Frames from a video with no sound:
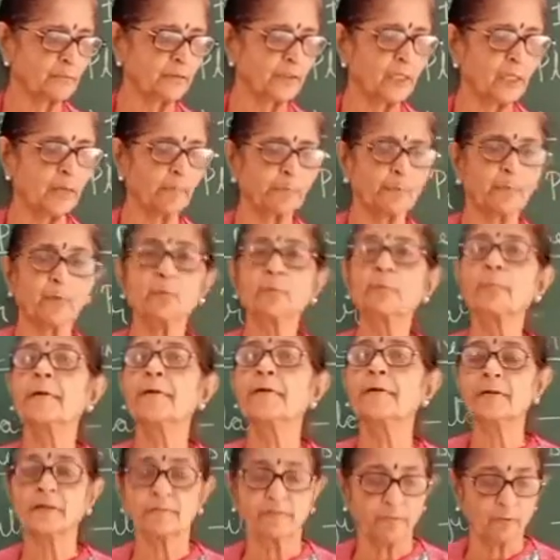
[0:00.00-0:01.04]
the
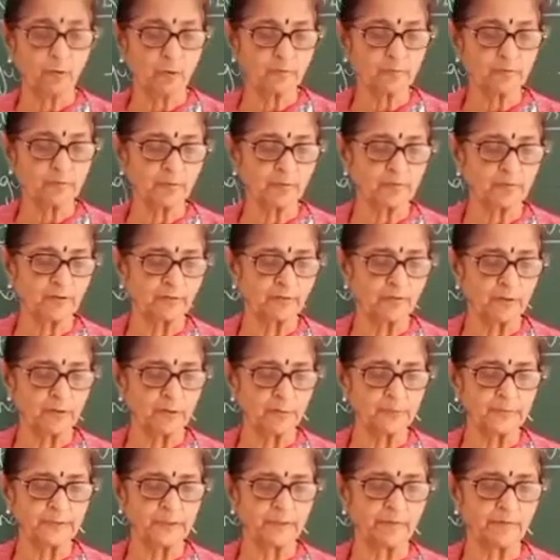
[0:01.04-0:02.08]
appropriate forms of the verbs
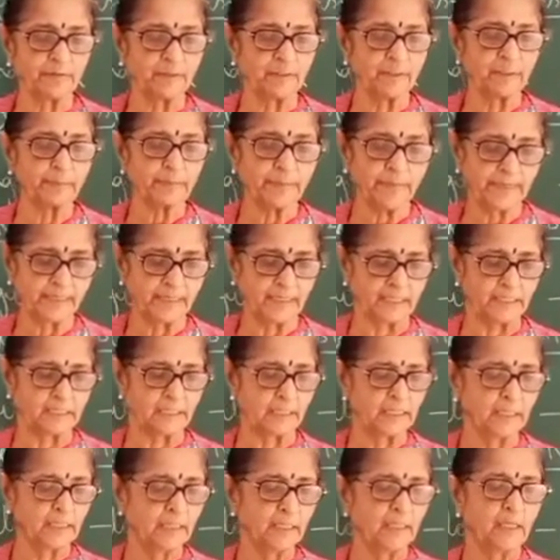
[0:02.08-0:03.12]
given in brackets.
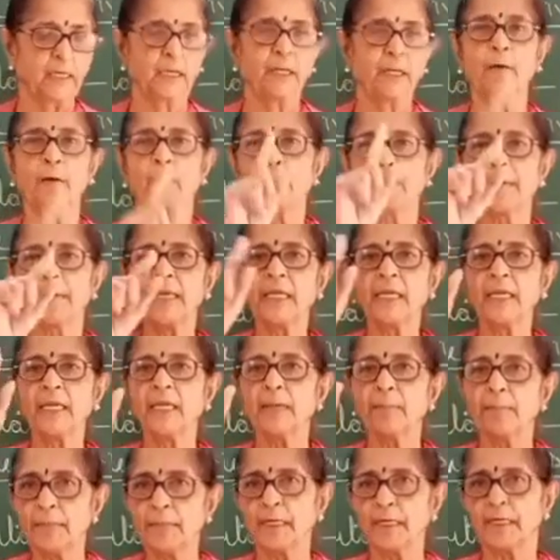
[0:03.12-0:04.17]
Now BEB,
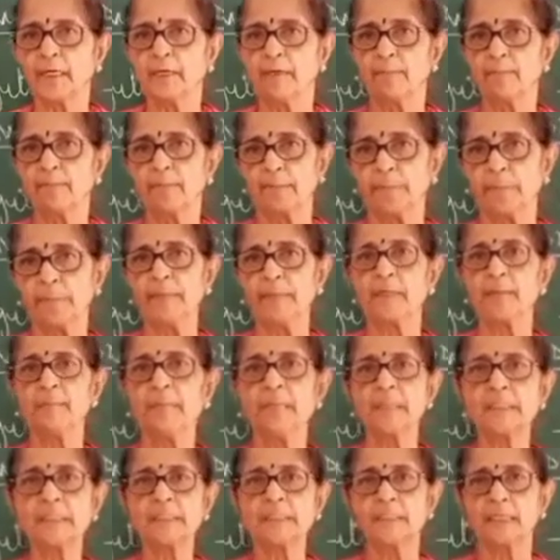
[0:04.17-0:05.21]
B
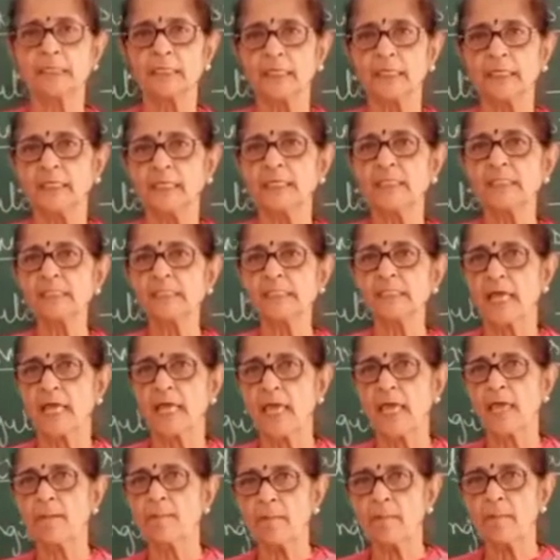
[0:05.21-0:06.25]
means is,
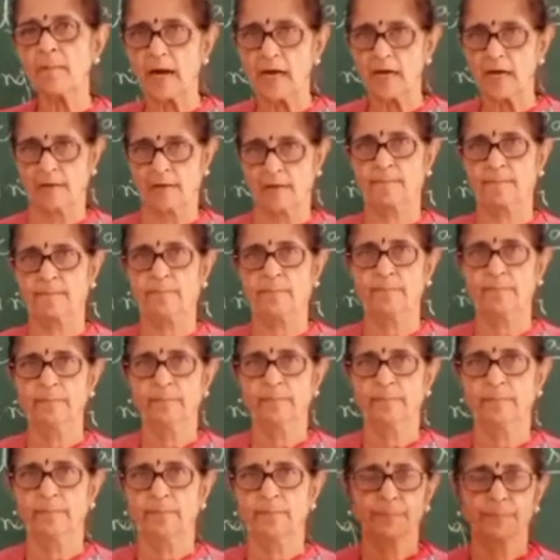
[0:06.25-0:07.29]
am, are.
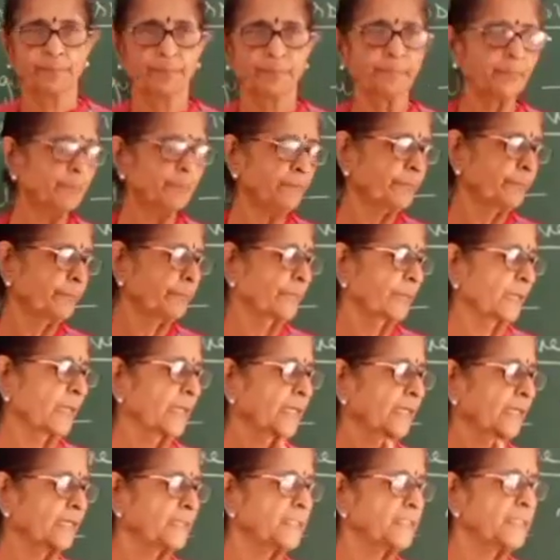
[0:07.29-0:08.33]

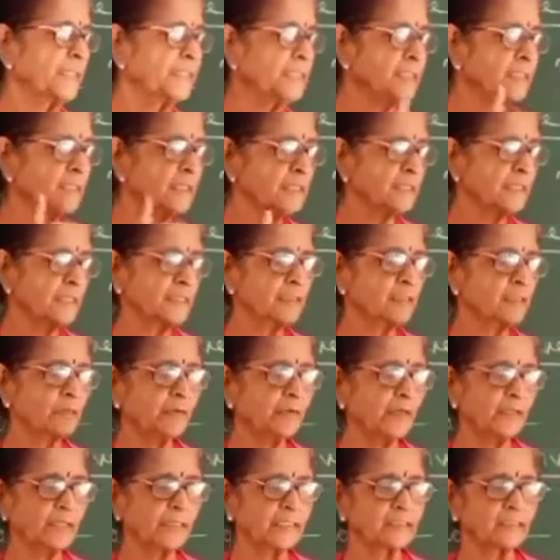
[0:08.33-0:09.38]
The teachers as well
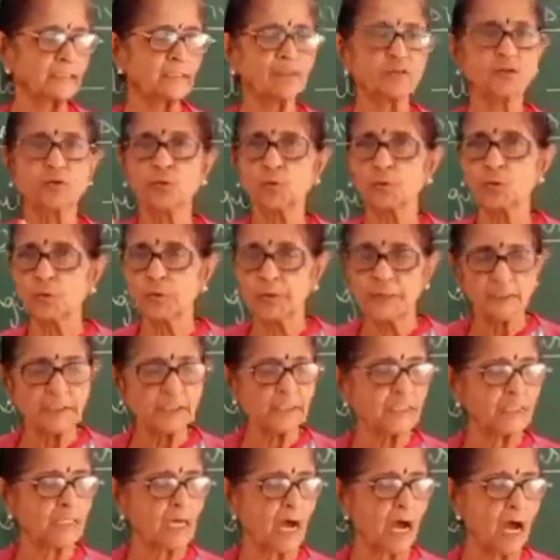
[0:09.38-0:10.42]
as the students
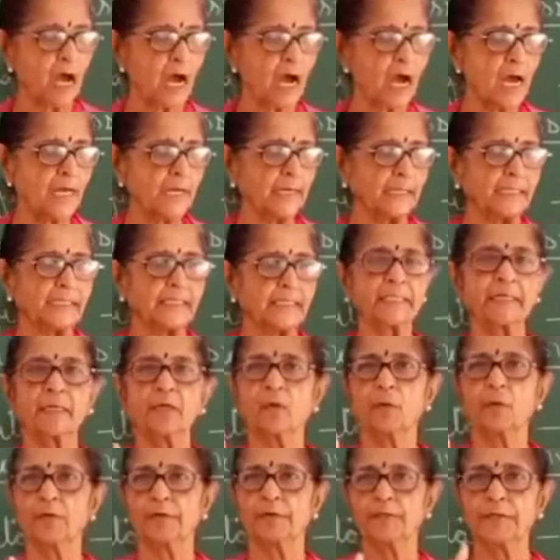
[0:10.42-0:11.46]
are in the
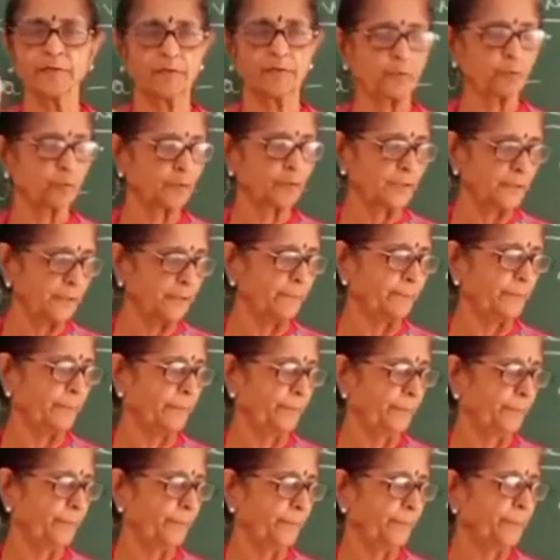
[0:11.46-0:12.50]
auditorium.
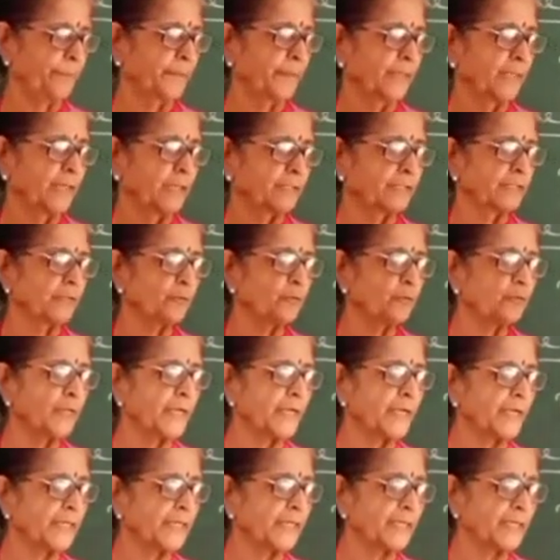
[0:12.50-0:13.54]
The
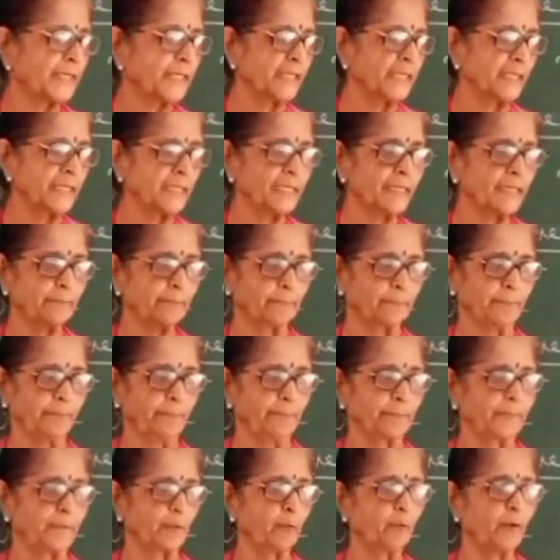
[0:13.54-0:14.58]
United Kingdom,
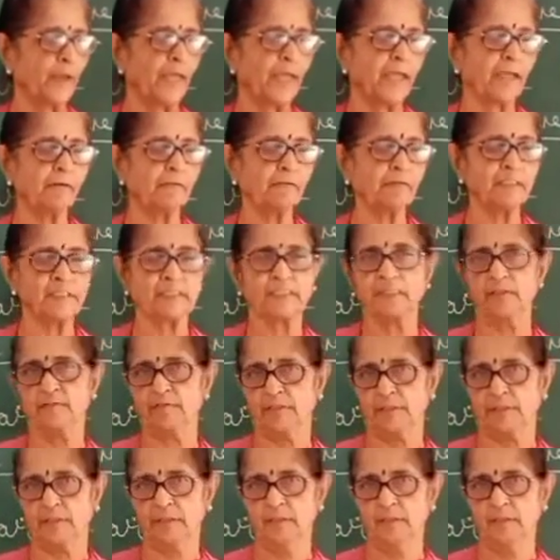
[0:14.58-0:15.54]
now have is given.